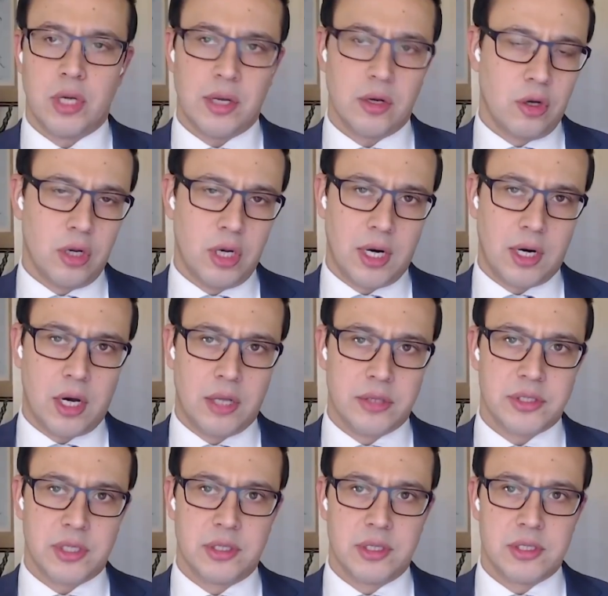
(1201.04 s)
Not all our
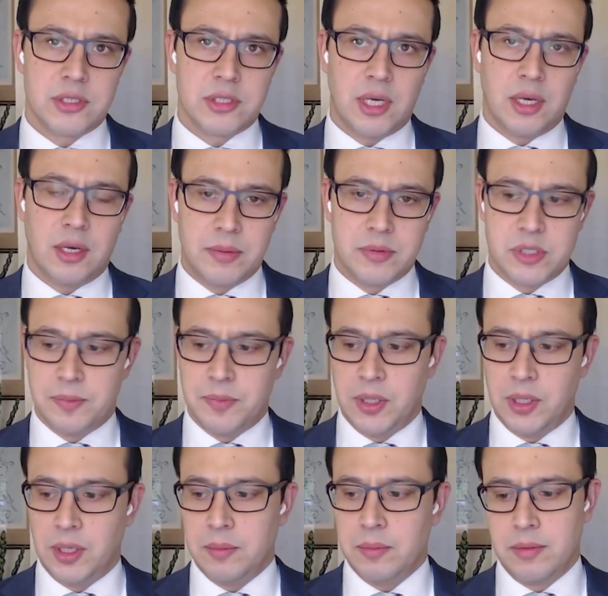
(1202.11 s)
content is
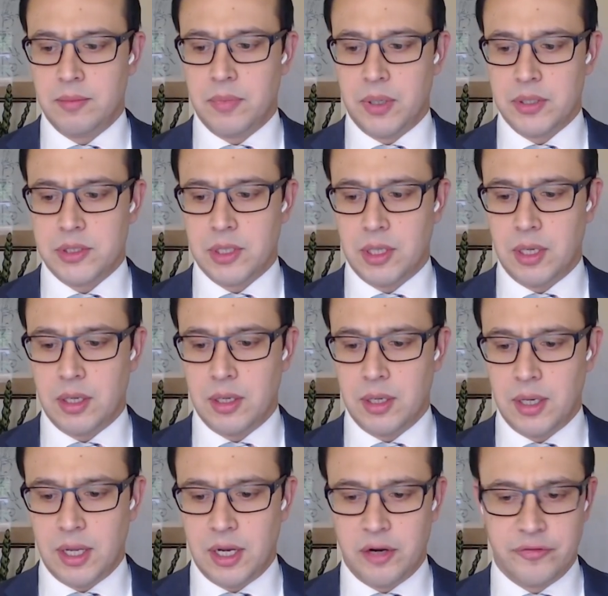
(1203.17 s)
MTPE, but
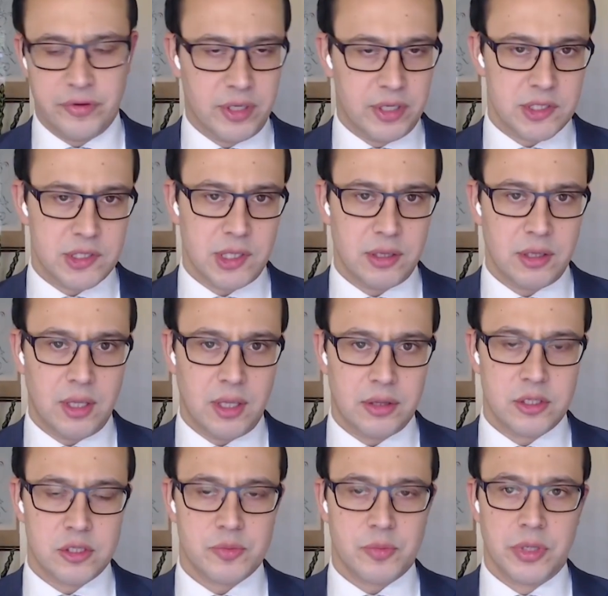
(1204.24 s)
a lot of it is at
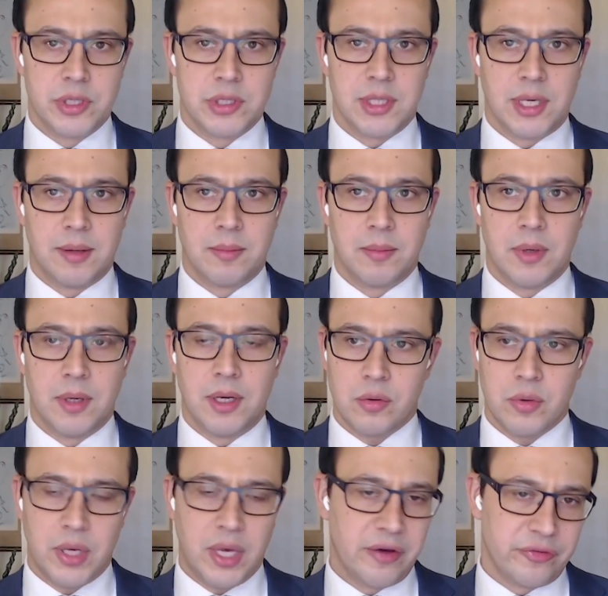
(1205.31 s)
this point in time.
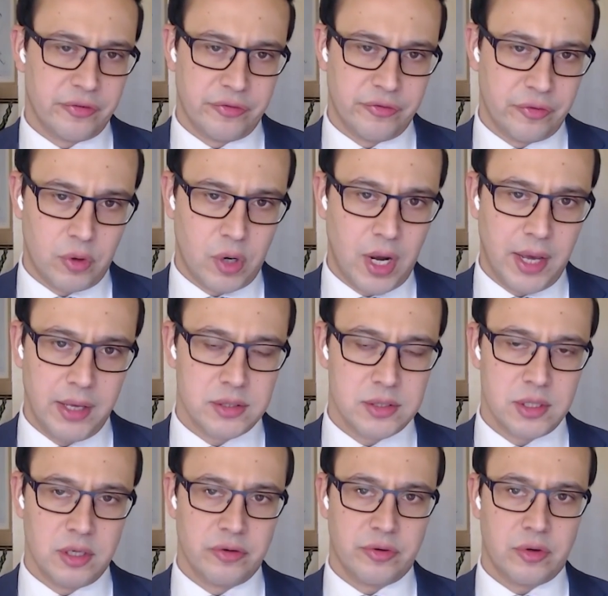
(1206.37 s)
We have a
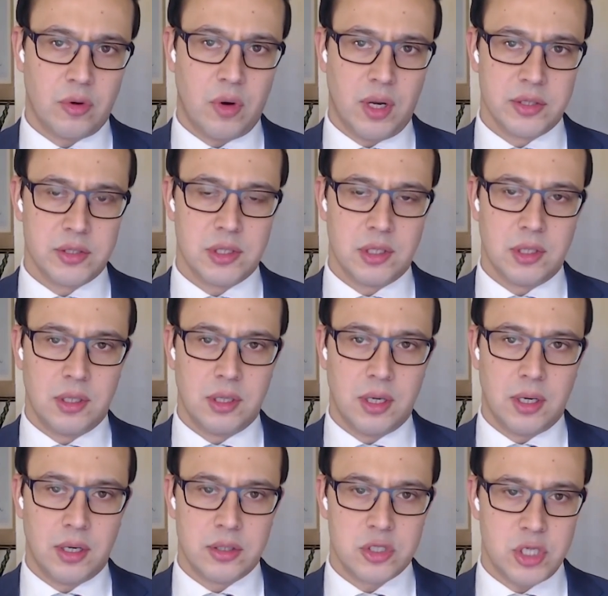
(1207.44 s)
variety of quality
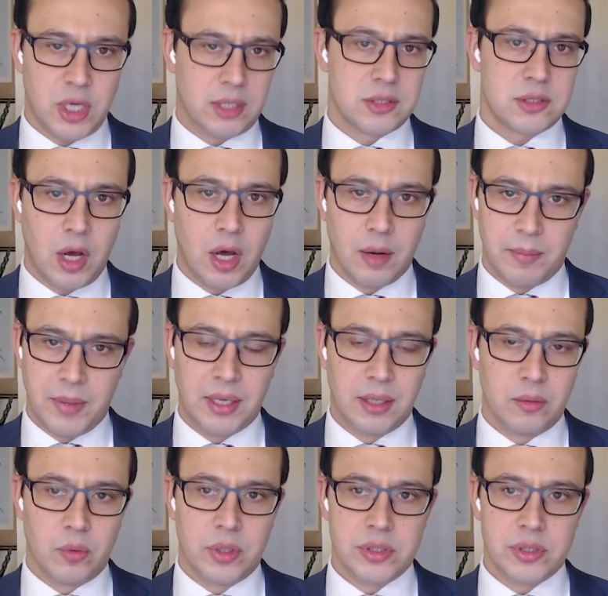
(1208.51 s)
checks, automated